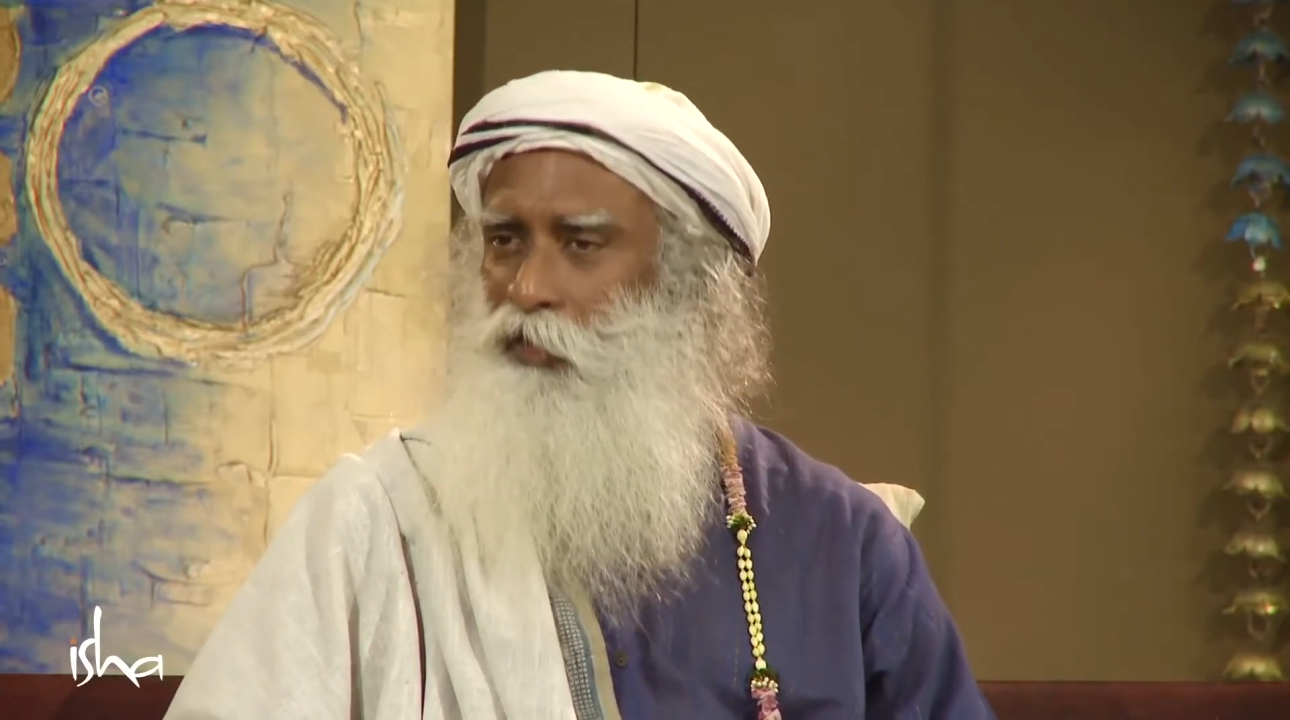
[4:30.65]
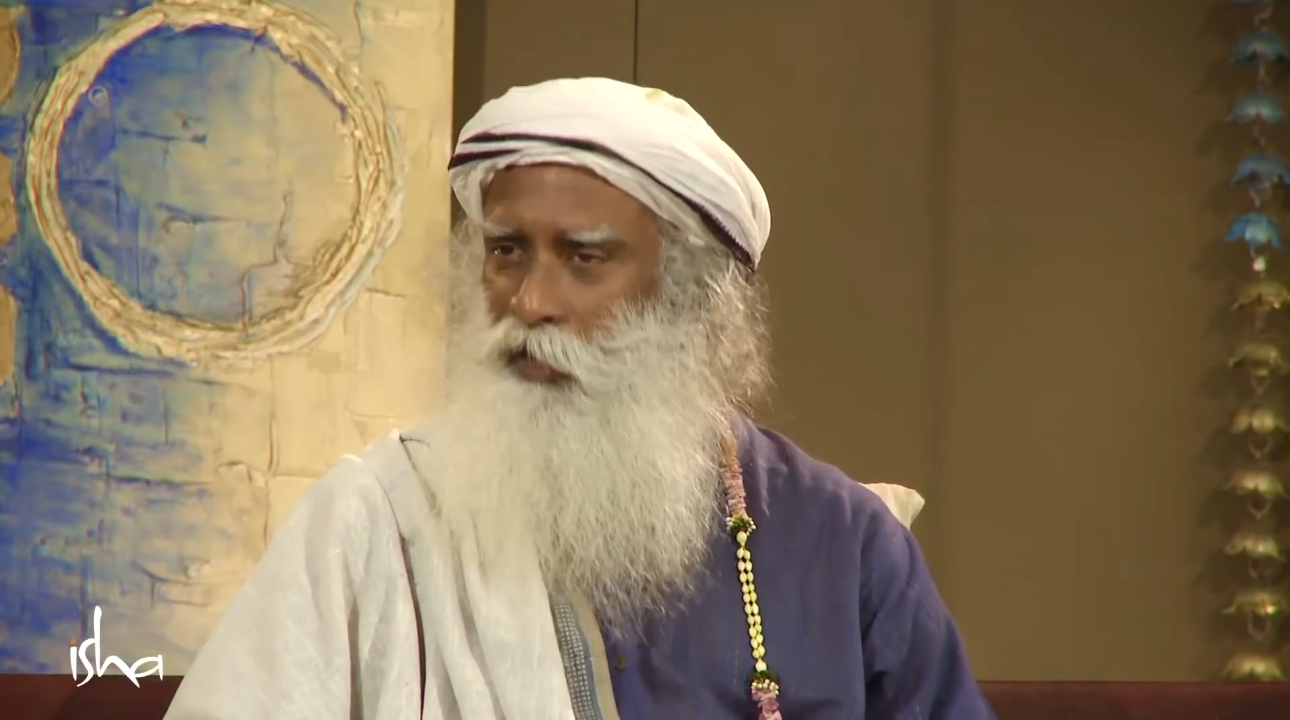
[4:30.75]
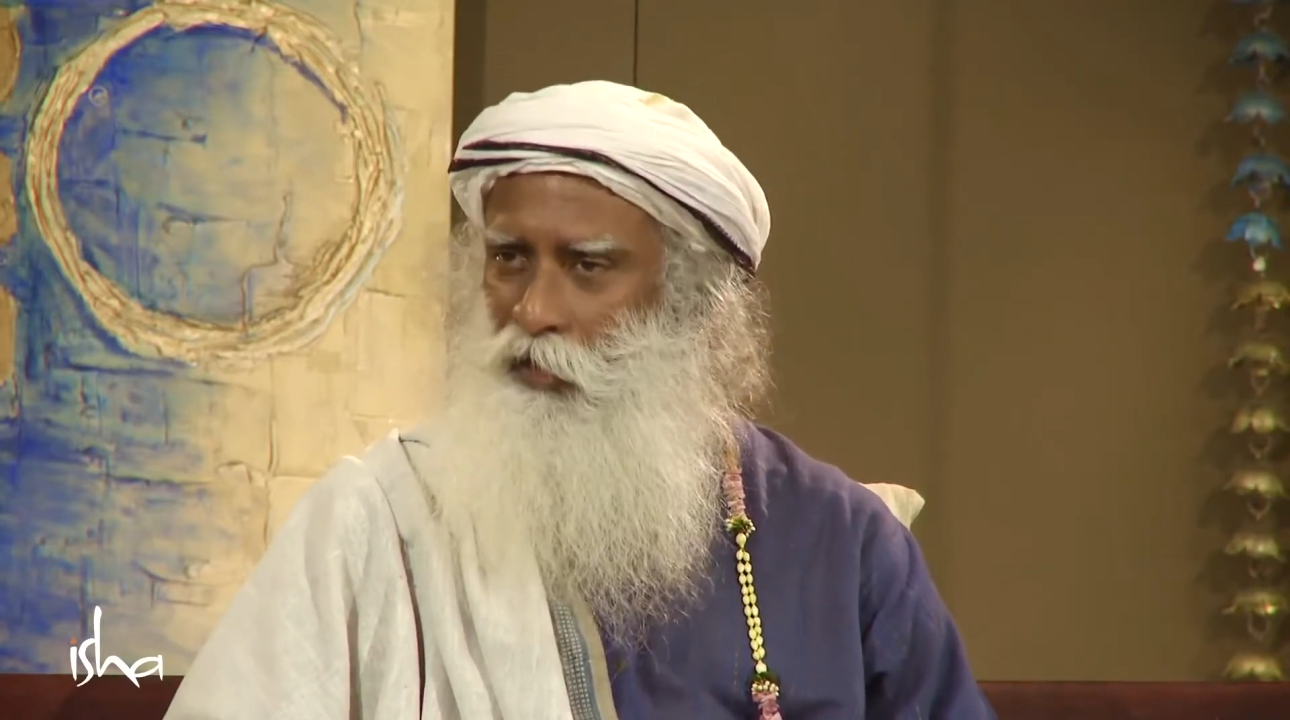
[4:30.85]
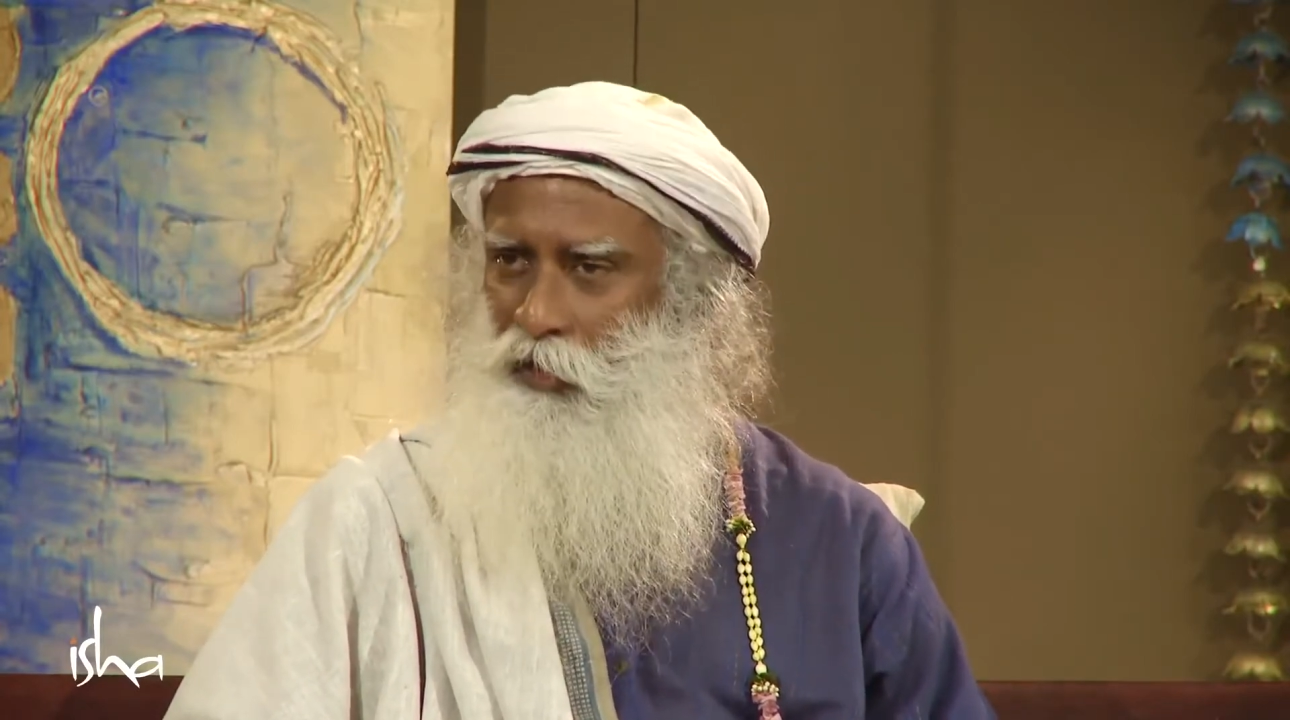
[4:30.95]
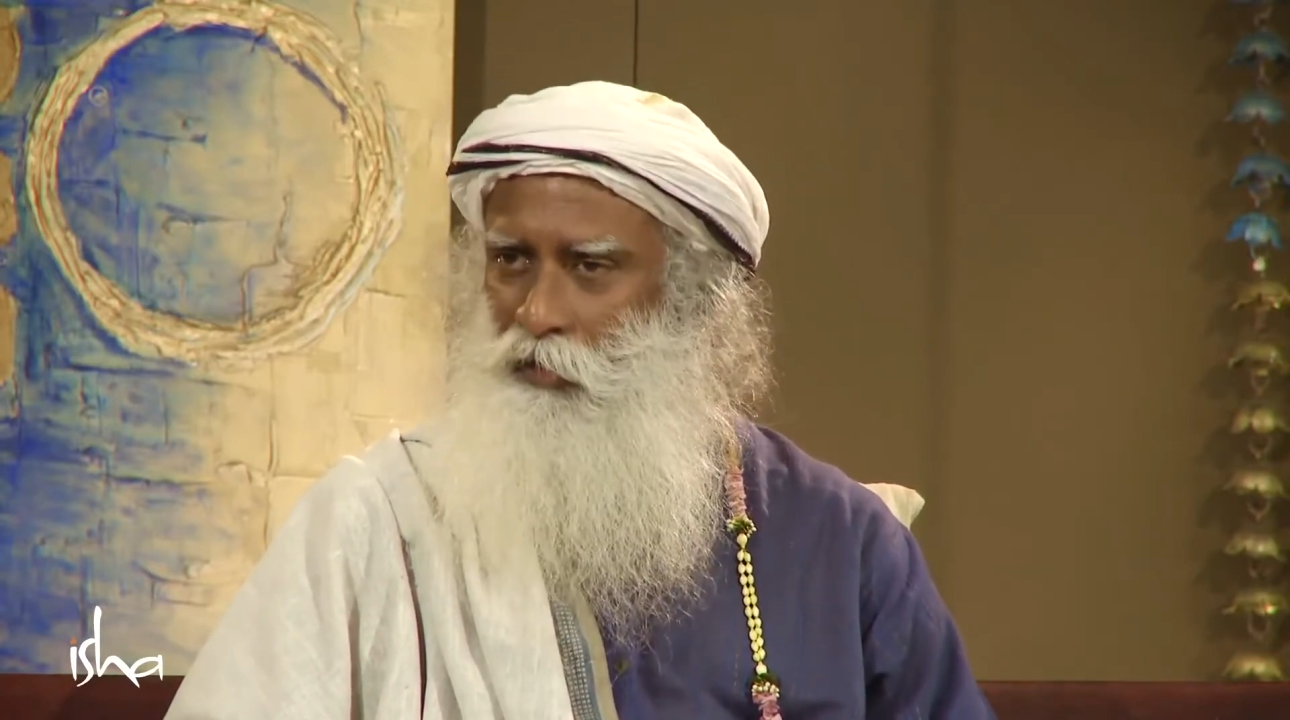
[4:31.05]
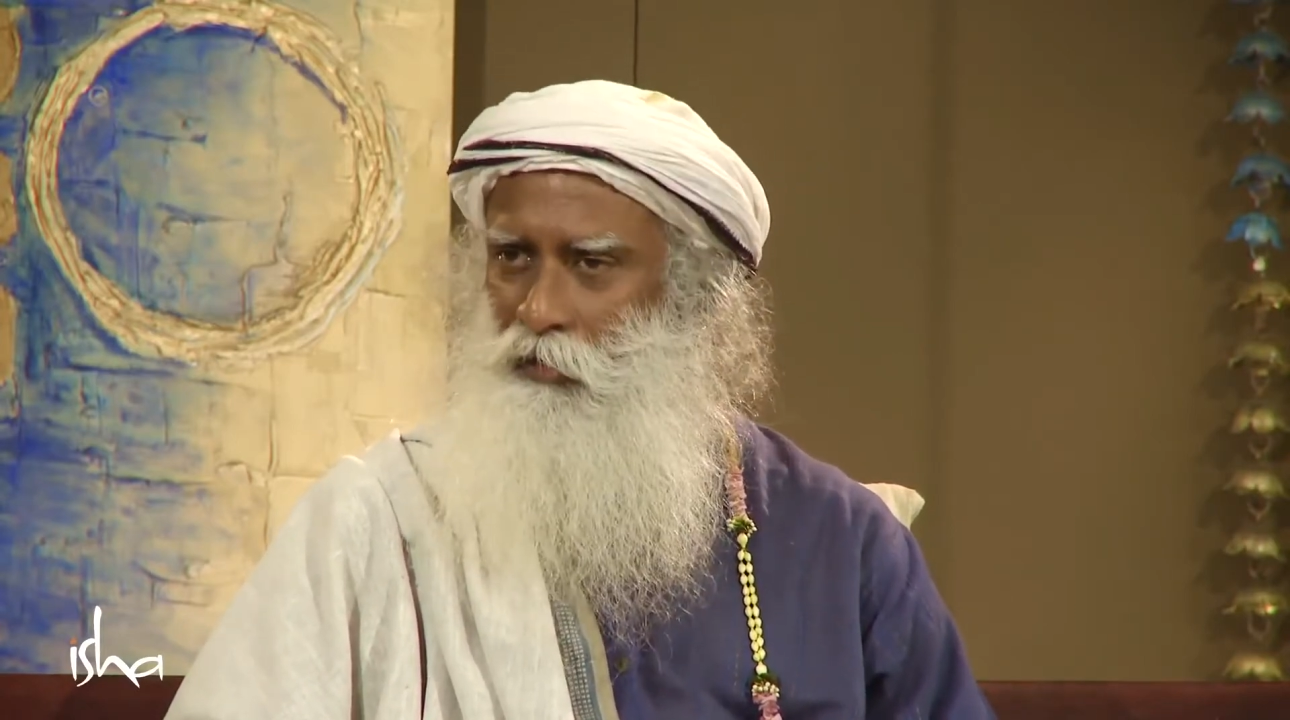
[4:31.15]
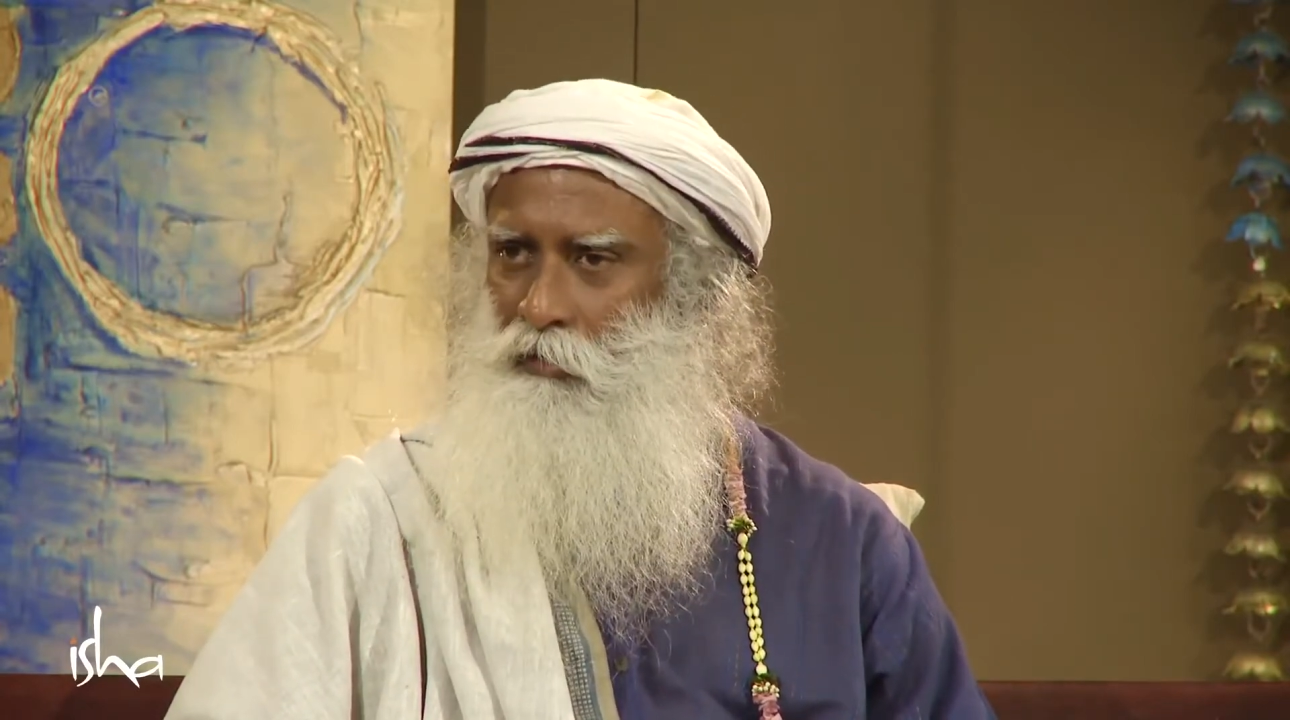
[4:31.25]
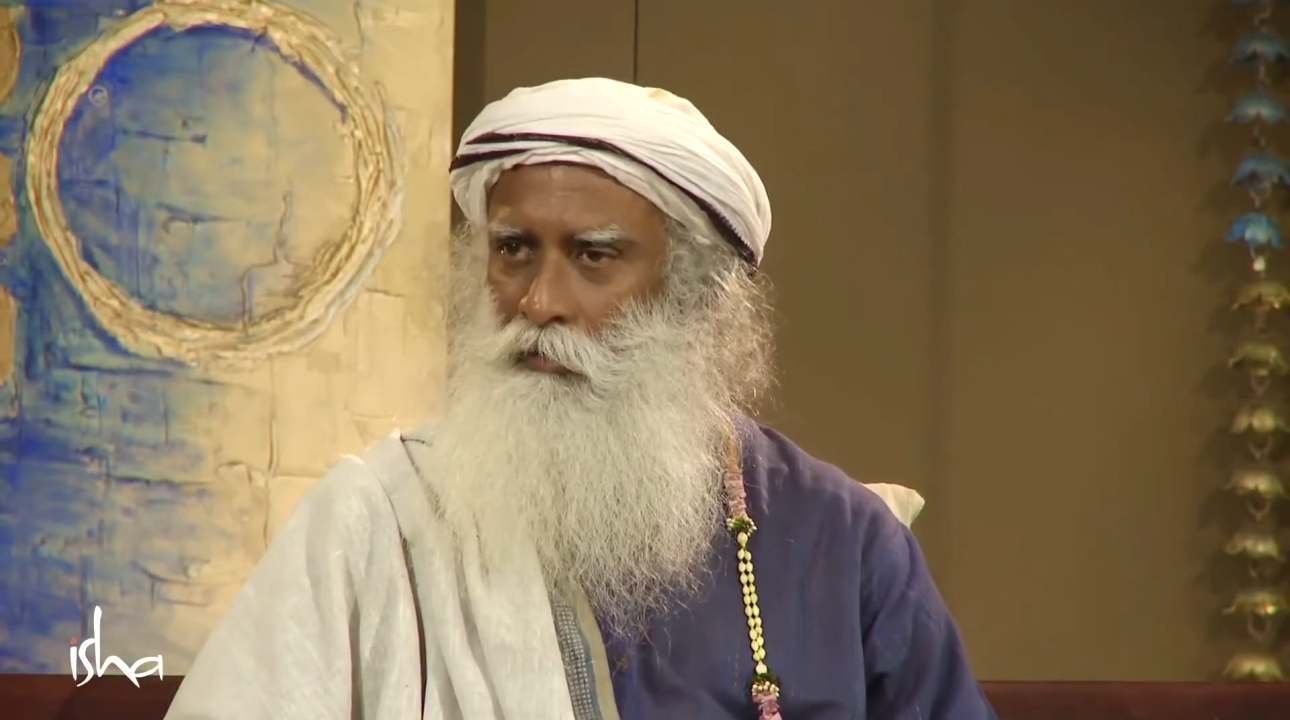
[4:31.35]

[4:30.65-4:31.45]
the day.